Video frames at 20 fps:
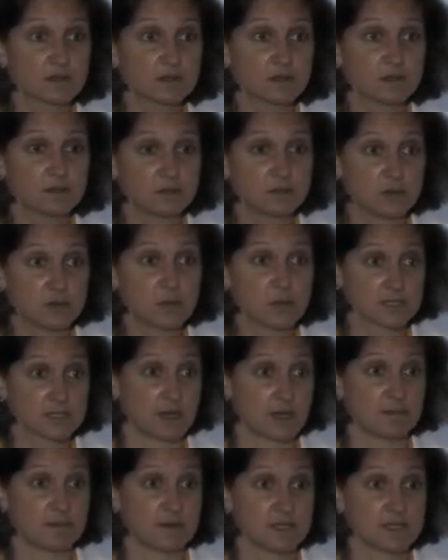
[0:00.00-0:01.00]
You know what's
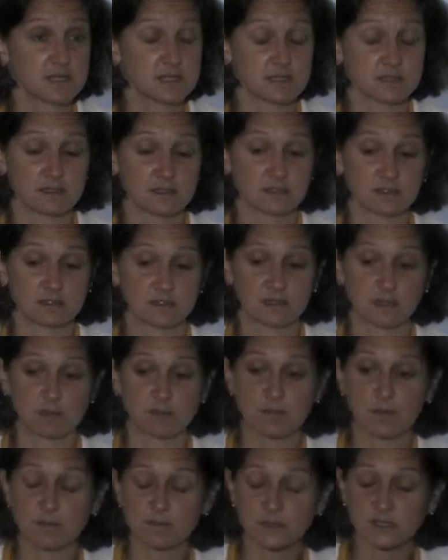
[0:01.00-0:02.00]
happening, and I
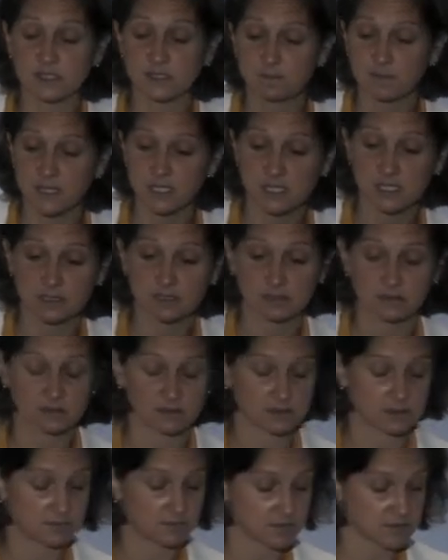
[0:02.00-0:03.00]
remember this patient.
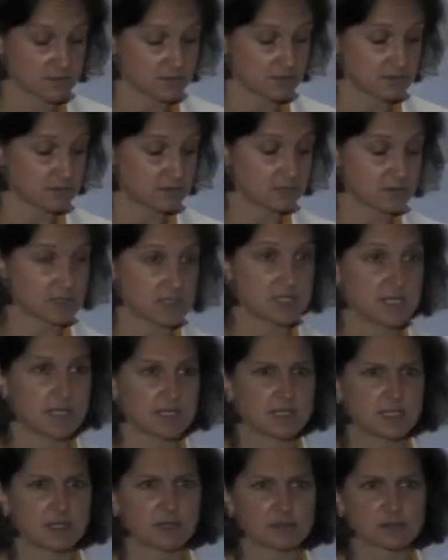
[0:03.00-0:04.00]
He was 29
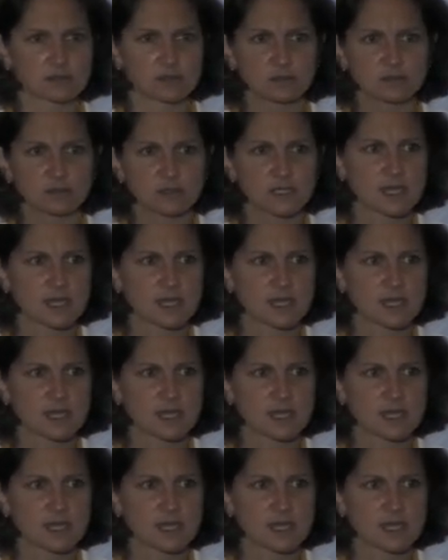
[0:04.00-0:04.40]
years old,